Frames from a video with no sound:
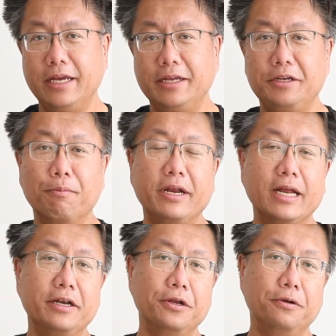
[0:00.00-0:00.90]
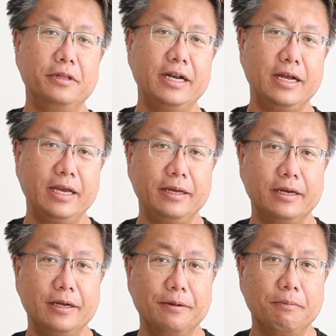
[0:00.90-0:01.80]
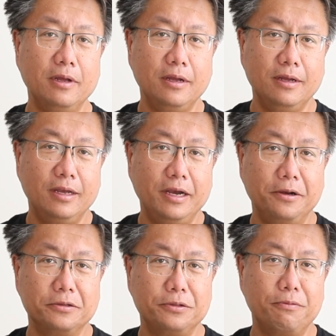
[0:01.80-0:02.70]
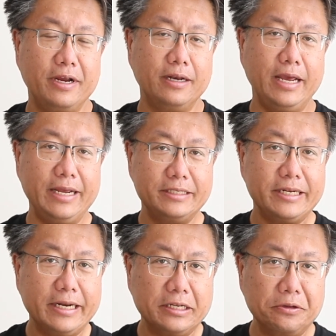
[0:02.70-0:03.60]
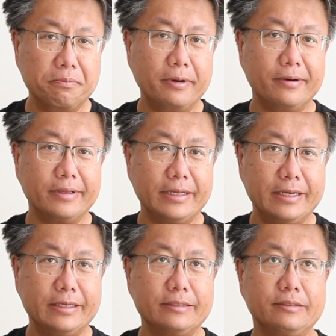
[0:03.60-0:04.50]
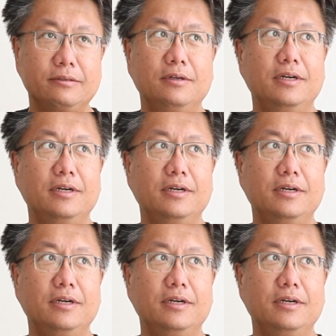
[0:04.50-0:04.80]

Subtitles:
and you might not know that I also ran 8 standalone marathons,